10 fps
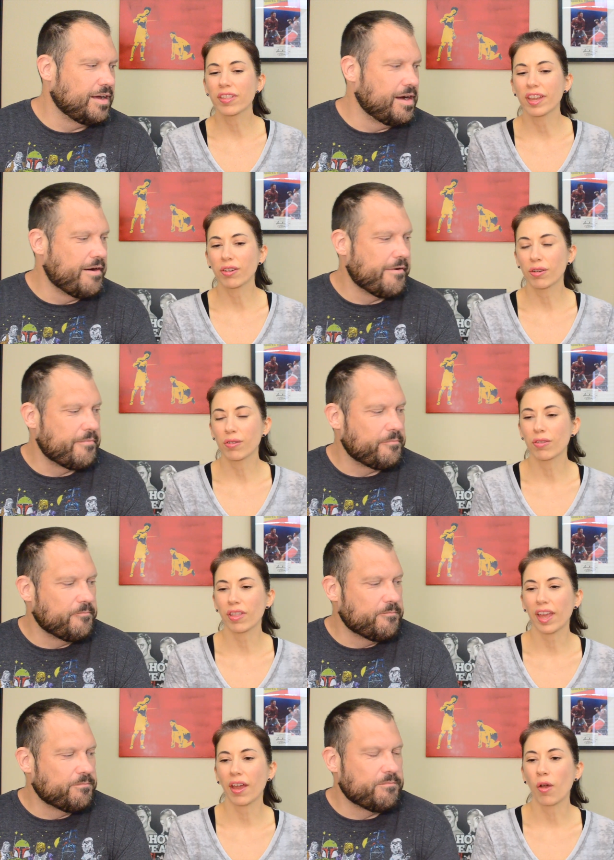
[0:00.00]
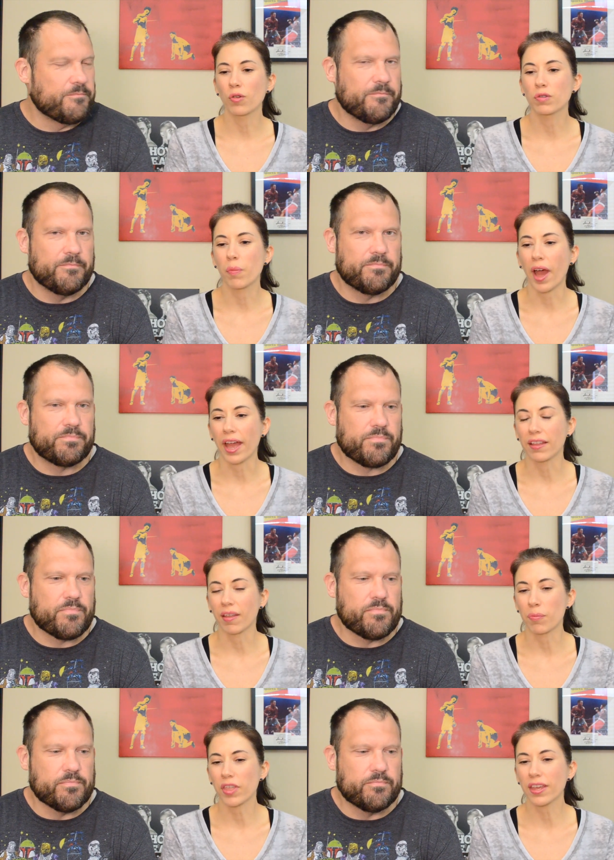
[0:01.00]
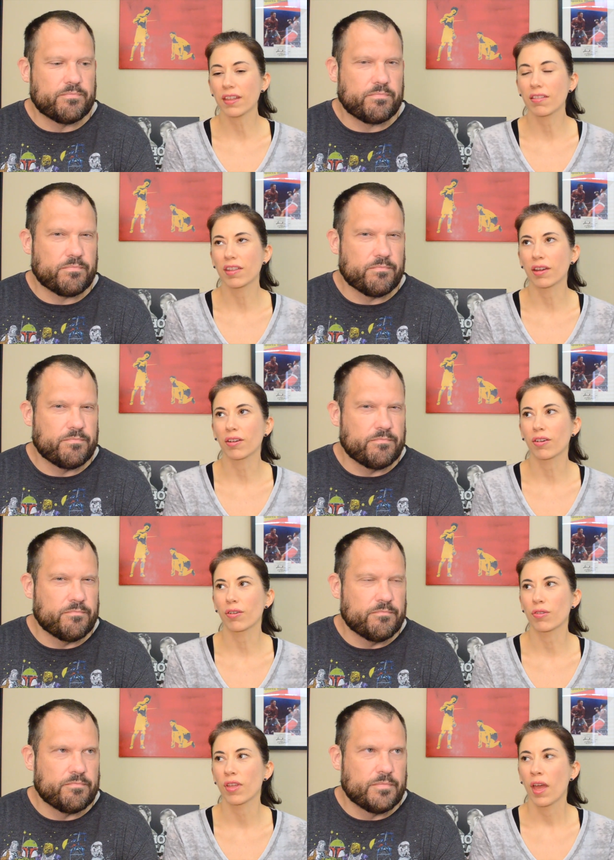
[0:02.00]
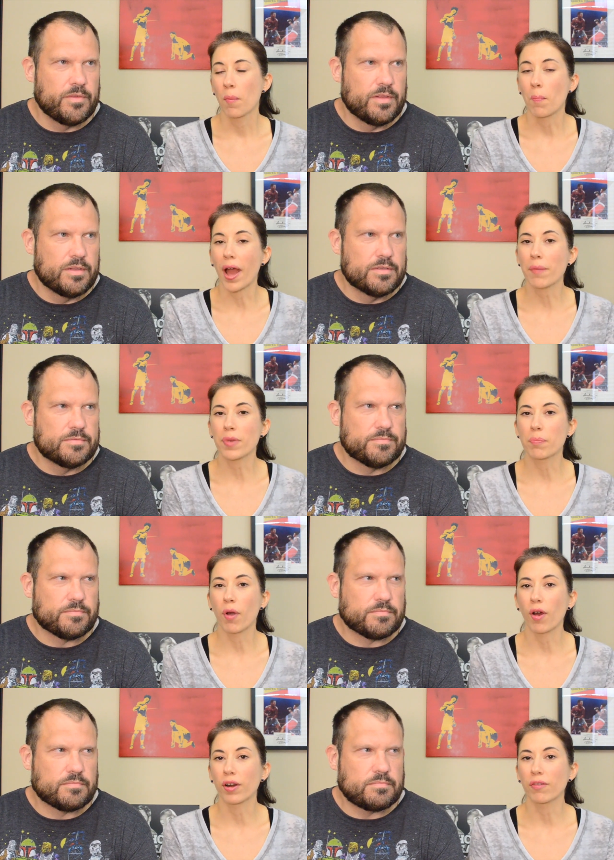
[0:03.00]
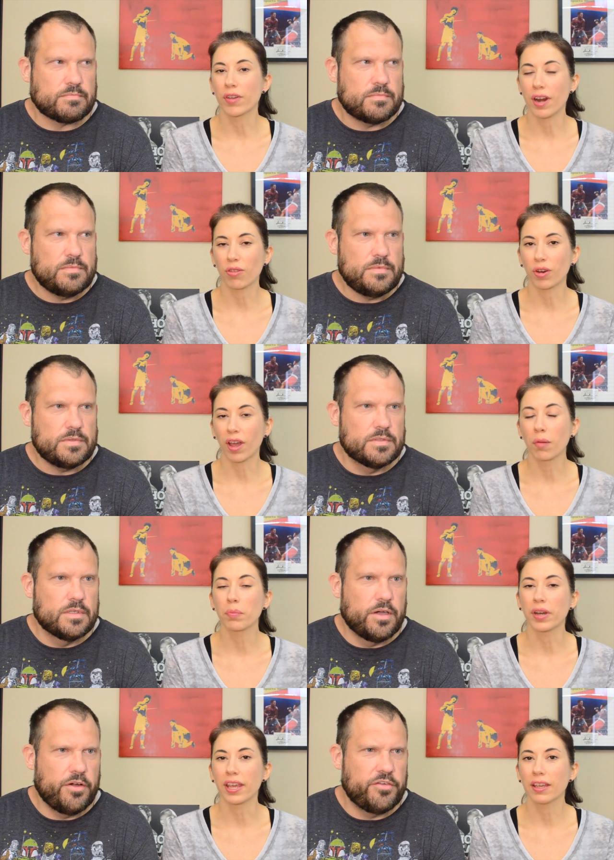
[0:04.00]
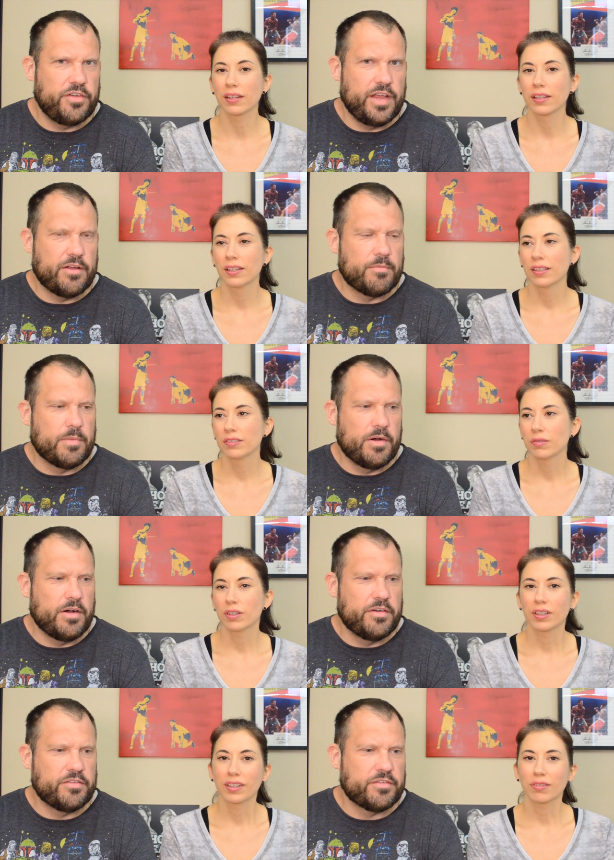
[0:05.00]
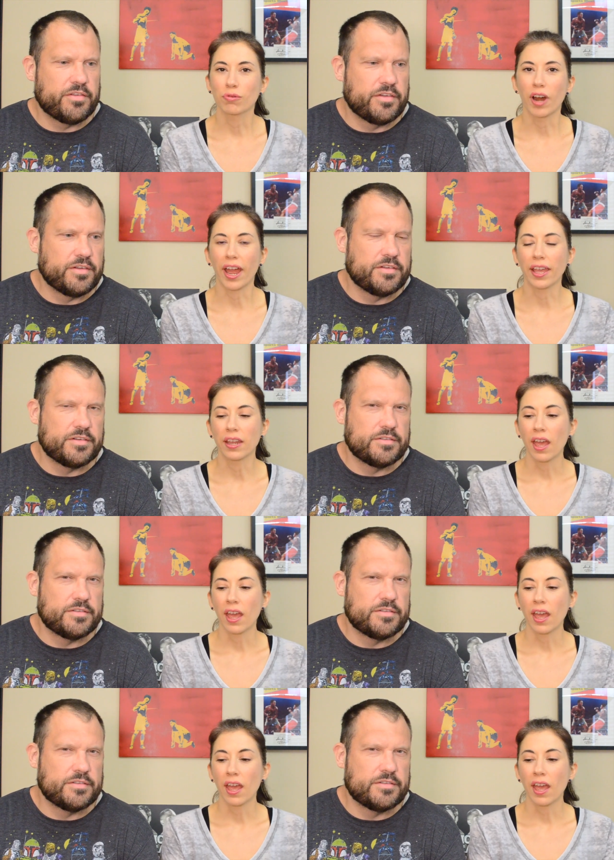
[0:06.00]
Speaker 1: Snickers, like, owned by? Because I'm thinking Snickers might be part of another company. Hershey or Mars. Right.